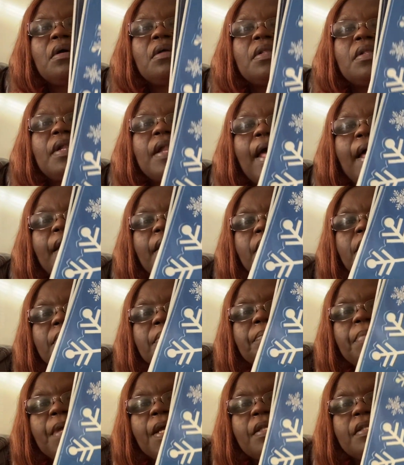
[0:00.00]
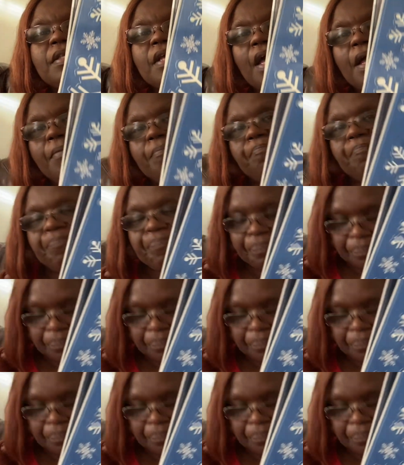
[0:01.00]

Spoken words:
that I picked up.